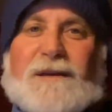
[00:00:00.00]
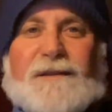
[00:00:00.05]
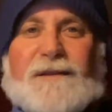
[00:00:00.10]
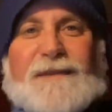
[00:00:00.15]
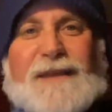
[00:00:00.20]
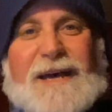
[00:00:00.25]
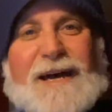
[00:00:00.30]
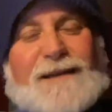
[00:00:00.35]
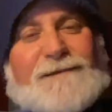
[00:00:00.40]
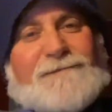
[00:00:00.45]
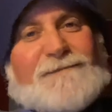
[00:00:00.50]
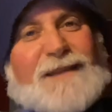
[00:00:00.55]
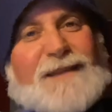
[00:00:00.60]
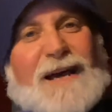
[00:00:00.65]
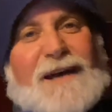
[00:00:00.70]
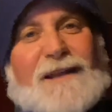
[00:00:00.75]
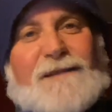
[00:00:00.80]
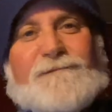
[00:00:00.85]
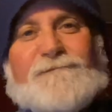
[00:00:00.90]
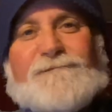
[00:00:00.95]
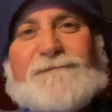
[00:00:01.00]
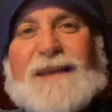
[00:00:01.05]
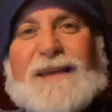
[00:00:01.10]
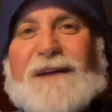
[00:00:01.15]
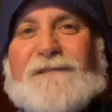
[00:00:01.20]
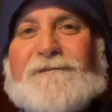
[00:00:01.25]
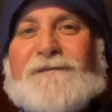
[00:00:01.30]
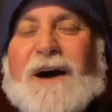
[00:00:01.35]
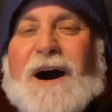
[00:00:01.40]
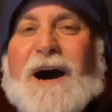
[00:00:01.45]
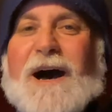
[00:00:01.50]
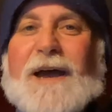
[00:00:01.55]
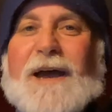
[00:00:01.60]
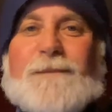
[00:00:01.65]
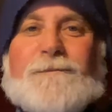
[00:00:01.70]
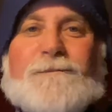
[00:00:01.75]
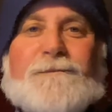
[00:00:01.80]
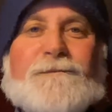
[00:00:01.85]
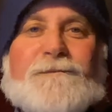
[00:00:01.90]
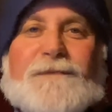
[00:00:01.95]
that that that
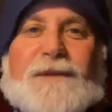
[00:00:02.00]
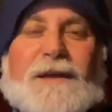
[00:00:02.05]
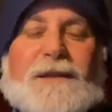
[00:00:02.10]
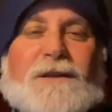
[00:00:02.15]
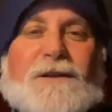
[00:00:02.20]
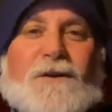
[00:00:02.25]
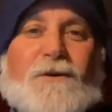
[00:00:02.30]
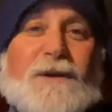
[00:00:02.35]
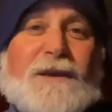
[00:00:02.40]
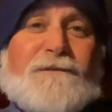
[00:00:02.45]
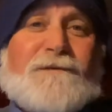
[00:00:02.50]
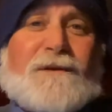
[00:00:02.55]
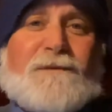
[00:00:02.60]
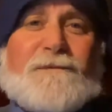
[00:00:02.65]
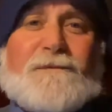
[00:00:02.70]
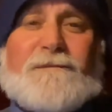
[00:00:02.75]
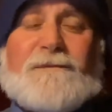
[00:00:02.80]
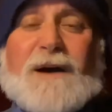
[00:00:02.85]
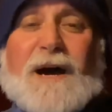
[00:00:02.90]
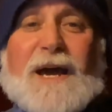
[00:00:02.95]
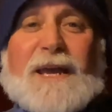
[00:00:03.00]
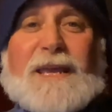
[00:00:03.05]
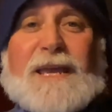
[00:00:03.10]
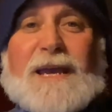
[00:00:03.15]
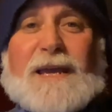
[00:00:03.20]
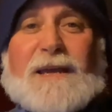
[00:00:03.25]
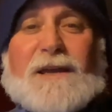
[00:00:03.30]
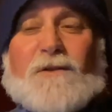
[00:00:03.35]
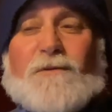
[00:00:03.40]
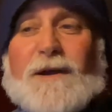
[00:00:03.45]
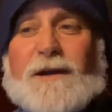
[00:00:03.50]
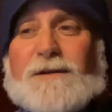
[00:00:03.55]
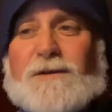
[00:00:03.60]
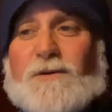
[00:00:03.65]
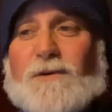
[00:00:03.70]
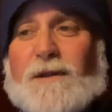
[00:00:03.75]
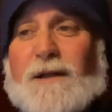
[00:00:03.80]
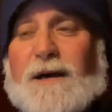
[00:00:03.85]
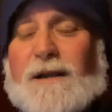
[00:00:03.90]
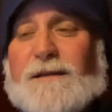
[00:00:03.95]
vibe that you know even I can't get around
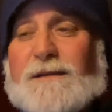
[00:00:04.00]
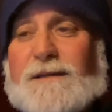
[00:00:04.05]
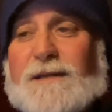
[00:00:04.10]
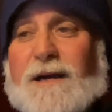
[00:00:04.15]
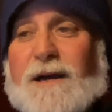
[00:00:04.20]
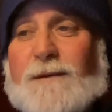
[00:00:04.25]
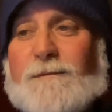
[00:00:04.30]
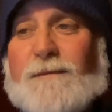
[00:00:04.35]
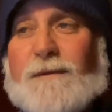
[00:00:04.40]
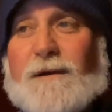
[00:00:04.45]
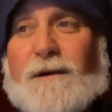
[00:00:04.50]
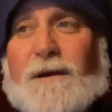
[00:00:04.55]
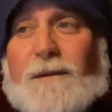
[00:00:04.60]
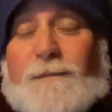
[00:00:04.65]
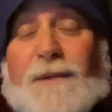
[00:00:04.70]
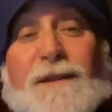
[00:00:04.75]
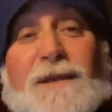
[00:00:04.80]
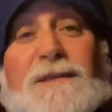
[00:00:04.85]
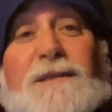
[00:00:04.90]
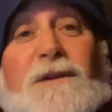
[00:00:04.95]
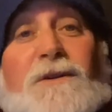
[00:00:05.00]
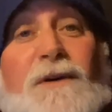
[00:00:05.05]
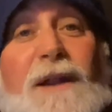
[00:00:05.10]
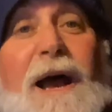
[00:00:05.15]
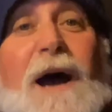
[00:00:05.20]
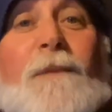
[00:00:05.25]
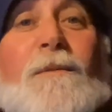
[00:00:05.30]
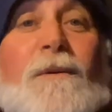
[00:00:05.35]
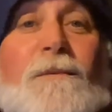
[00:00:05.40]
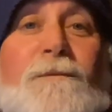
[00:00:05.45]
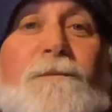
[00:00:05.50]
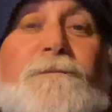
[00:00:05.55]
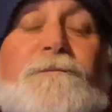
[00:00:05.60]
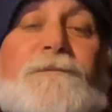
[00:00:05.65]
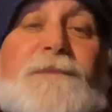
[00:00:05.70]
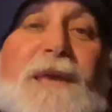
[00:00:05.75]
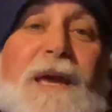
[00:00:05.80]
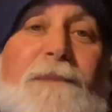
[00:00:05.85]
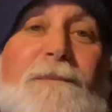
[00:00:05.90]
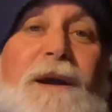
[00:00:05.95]
to a lot of the time. But this is a good album.
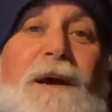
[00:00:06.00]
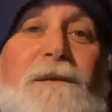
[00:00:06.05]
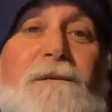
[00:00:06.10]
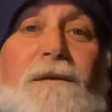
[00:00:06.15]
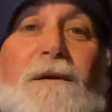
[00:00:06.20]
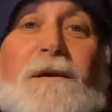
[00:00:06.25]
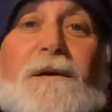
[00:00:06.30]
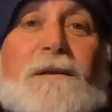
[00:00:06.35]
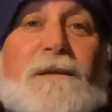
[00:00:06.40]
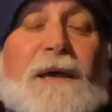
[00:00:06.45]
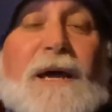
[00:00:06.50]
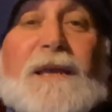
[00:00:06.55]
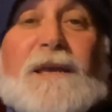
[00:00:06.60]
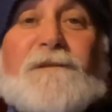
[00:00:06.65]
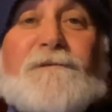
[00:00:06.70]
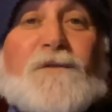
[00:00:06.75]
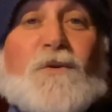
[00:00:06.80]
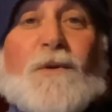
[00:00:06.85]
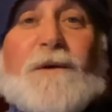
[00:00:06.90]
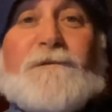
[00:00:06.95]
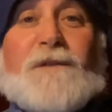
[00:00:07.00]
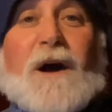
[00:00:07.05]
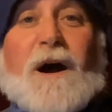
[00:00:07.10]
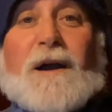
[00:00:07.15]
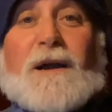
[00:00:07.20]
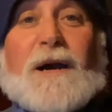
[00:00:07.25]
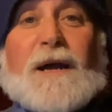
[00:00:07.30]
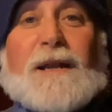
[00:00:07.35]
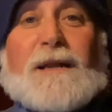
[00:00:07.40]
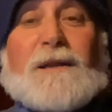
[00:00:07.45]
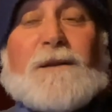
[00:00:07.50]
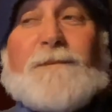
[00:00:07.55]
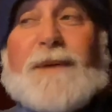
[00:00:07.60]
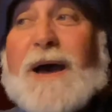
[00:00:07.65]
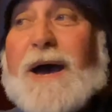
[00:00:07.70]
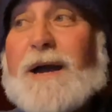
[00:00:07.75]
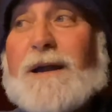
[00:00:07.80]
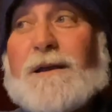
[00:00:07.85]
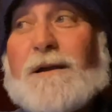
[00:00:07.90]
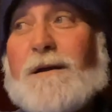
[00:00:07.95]
Yeah, man. Like if you have not gone into
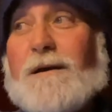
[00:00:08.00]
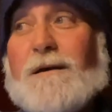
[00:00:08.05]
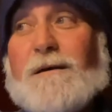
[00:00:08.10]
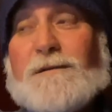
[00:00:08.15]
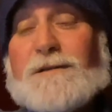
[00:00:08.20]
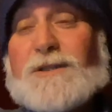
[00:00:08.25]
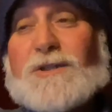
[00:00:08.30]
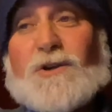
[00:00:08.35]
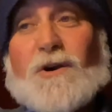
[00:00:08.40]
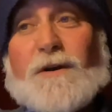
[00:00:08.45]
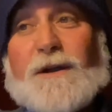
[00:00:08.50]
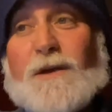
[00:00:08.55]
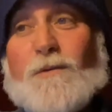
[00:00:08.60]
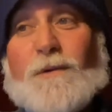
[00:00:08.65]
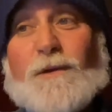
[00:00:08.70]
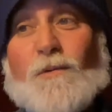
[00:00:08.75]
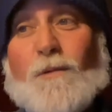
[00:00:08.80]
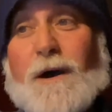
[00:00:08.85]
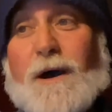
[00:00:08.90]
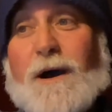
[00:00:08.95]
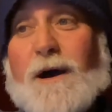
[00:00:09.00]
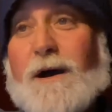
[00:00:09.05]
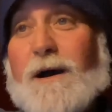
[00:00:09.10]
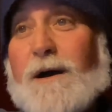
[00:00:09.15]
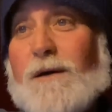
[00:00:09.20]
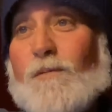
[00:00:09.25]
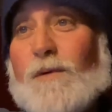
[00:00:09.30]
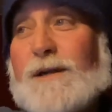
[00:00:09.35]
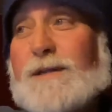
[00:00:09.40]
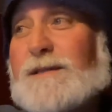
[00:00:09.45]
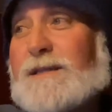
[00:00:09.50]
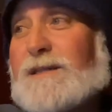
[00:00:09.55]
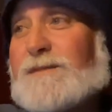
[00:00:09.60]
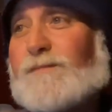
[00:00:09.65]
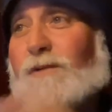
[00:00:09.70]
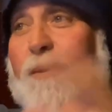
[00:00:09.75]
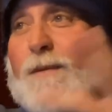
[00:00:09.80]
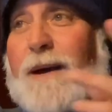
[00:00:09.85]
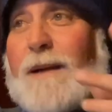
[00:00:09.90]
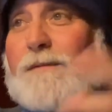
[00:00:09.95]
Beck starting with uh, what is this
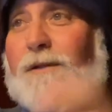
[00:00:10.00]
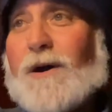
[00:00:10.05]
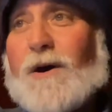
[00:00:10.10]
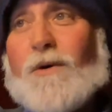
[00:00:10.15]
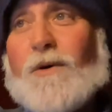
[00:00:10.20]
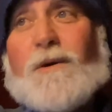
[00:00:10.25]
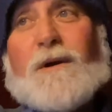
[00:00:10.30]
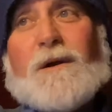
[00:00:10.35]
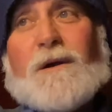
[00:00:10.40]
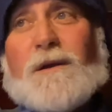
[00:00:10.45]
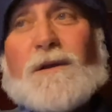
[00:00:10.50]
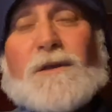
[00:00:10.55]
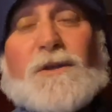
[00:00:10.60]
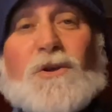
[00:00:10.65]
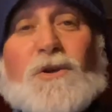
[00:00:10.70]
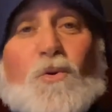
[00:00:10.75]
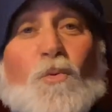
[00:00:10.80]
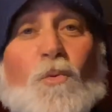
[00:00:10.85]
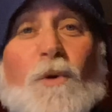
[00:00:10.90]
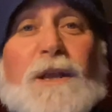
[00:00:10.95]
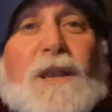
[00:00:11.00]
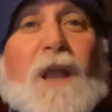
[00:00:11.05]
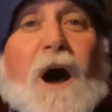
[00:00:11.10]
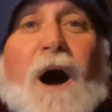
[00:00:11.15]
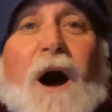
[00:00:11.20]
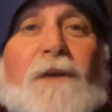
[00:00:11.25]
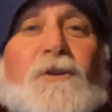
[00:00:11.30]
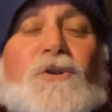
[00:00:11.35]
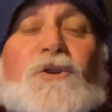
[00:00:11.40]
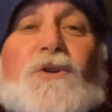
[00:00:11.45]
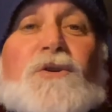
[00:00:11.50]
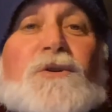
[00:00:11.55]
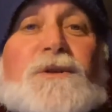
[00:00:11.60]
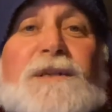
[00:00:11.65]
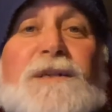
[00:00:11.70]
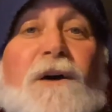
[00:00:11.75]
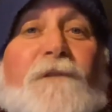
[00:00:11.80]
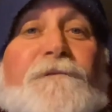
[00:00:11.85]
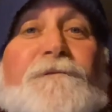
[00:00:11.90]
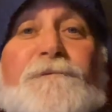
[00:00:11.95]
blow by blow, you would not do
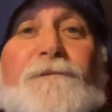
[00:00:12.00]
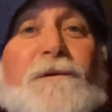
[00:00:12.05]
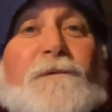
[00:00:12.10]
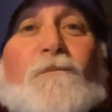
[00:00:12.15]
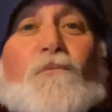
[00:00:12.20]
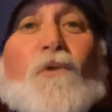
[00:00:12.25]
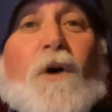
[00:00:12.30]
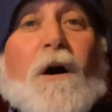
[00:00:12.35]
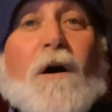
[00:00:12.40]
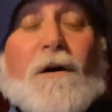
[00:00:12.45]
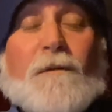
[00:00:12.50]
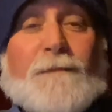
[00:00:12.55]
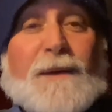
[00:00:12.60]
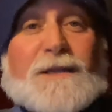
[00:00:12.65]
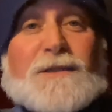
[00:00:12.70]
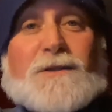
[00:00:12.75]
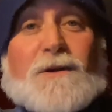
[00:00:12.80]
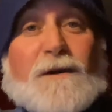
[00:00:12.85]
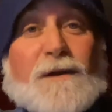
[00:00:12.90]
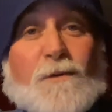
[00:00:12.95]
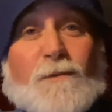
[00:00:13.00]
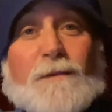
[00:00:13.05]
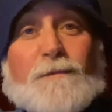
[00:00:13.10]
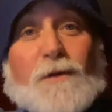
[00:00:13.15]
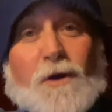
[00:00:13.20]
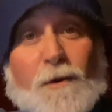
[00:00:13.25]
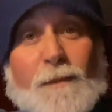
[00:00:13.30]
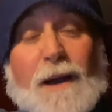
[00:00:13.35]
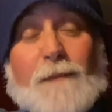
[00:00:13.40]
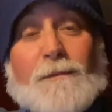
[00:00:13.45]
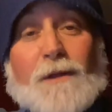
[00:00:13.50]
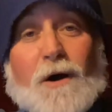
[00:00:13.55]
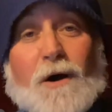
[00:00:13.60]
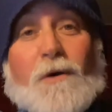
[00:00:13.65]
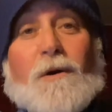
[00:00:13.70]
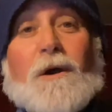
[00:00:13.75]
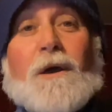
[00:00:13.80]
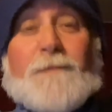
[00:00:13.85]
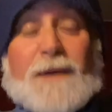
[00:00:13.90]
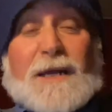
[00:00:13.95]
yourself wrong by starting with blow by blow
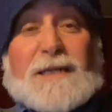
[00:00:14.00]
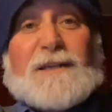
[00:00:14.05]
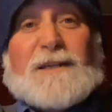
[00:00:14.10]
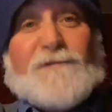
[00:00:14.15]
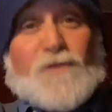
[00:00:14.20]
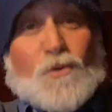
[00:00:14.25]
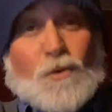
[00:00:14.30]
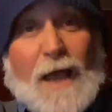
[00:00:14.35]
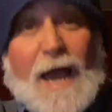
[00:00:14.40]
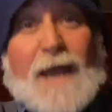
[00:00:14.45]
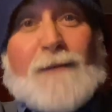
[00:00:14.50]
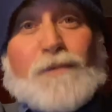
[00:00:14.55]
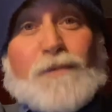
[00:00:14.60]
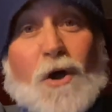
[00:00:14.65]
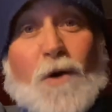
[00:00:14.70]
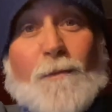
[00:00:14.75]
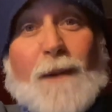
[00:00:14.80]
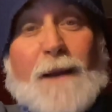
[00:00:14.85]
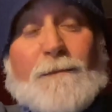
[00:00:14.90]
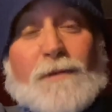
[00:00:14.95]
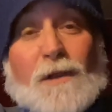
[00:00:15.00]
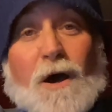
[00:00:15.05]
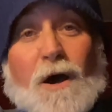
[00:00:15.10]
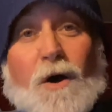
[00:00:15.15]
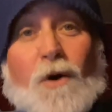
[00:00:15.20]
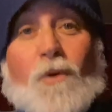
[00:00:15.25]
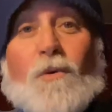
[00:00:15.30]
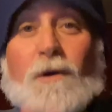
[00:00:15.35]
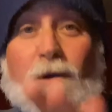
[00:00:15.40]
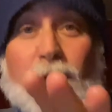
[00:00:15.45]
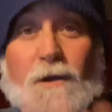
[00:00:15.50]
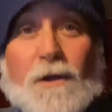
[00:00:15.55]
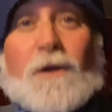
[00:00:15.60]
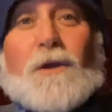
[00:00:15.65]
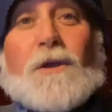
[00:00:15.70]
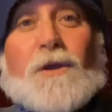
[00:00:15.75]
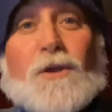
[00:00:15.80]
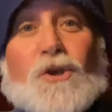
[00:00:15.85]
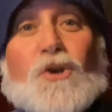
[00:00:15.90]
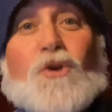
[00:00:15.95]
because if you like blow by blow,
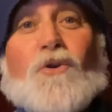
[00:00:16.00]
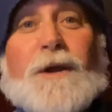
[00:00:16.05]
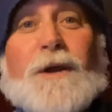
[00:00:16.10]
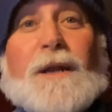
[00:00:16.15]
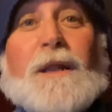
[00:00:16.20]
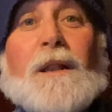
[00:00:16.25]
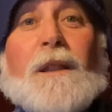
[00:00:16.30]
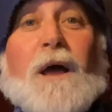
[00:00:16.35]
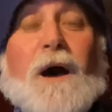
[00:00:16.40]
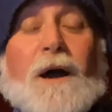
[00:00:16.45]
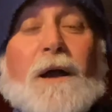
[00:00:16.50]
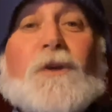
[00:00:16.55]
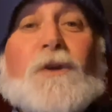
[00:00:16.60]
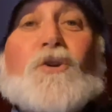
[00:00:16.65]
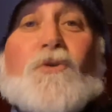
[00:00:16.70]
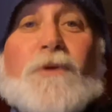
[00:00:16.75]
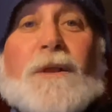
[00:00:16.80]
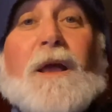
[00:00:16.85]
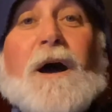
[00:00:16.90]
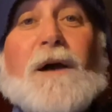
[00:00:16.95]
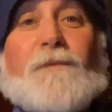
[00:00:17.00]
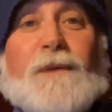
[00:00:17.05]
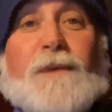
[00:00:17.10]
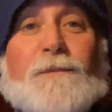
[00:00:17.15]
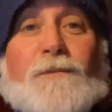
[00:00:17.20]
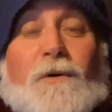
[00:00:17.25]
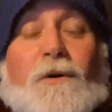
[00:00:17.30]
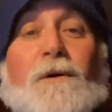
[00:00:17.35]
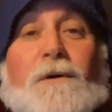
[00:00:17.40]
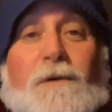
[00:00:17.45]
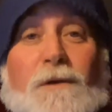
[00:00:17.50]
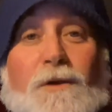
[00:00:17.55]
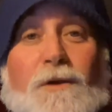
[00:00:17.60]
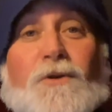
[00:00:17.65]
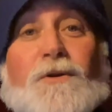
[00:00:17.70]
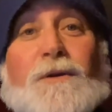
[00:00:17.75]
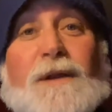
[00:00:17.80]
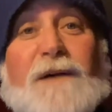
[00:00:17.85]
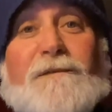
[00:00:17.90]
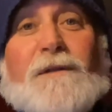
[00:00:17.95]
you're in a lot. You're in luck, people.
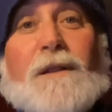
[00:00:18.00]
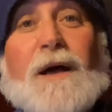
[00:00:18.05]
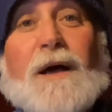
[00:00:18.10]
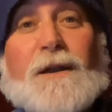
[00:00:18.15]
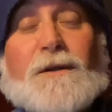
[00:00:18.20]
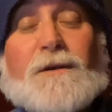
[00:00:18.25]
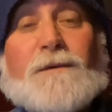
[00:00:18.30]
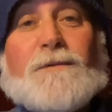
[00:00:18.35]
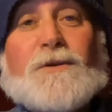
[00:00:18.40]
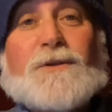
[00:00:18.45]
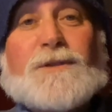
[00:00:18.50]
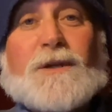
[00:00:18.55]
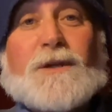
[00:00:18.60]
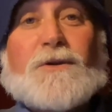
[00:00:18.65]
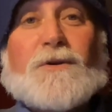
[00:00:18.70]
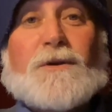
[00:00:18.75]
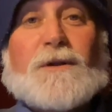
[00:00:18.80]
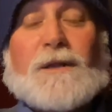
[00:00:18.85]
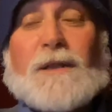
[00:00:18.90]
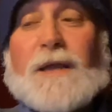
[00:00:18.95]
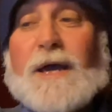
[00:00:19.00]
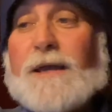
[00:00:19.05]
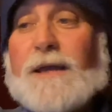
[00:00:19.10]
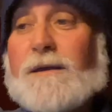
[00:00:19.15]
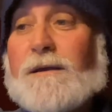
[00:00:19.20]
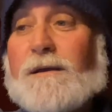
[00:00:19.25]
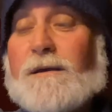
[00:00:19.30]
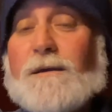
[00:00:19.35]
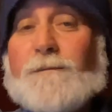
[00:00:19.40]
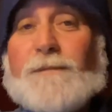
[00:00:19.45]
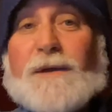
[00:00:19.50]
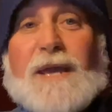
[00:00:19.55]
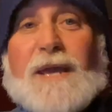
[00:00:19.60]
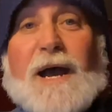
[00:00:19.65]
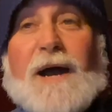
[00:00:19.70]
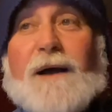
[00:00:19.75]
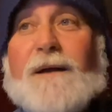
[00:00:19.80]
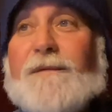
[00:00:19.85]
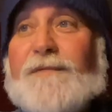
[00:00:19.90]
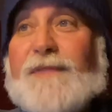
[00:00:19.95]
You're gonna have a lot of good music you're gonna like. But
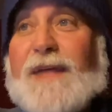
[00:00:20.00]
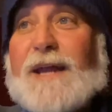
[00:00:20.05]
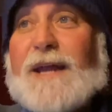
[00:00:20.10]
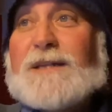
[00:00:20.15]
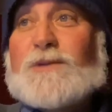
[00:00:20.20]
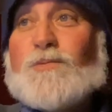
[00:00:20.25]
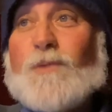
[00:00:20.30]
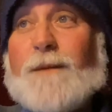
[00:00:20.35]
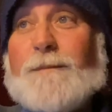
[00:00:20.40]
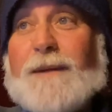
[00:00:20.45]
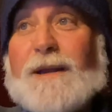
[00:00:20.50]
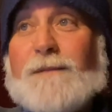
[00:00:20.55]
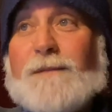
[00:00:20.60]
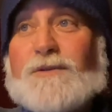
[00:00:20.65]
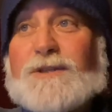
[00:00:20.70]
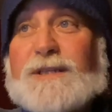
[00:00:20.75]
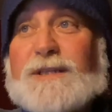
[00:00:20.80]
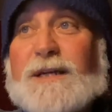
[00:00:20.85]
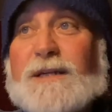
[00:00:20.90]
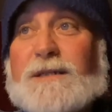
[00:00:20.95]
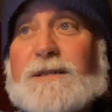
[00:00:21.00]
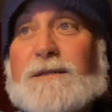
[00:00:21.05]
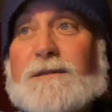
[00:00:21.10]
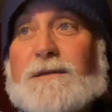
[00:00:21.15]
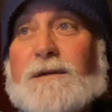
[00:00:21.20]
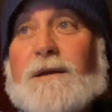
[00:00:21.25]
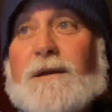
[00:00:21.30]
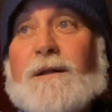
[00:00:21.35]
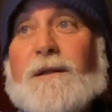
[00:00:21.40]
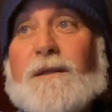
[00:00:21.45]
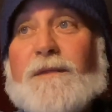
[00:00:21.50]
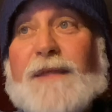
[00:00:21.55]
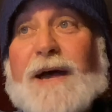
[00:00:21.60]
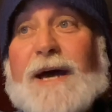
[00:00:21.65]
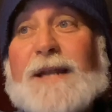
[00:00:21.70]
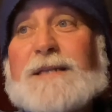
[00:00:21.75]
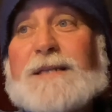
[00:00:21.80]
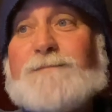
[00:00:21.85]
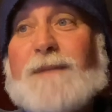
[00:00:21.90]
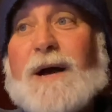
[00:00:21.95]
yeah, that is what my number six.
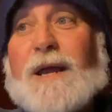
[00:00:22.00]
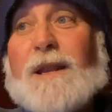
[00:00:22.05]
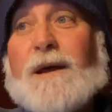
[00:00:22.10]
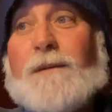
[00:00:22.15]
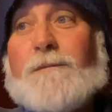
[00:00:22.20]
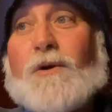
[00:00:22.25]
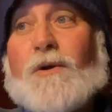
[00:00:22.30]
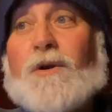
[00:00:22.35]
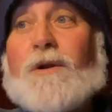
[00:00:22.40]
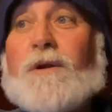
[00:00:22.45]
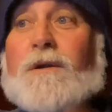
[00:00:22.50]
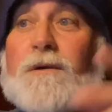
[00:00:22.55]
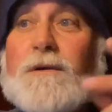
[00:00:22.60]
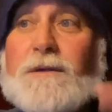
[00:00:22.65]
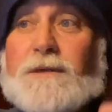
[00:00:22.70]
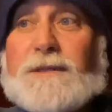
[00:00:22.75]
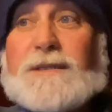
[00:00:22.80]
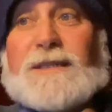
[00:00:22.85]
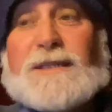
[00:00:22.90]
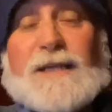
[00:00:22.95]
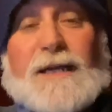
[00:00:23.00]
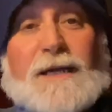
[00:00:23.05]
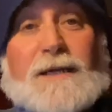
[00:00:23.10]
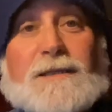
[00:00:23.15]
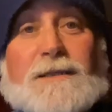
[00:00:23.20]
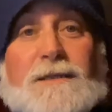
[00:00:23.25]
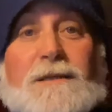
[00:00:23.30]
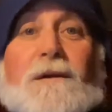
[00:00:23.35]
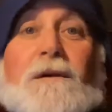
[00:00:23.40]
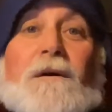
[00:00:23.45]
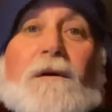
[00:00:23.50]
That is my number six.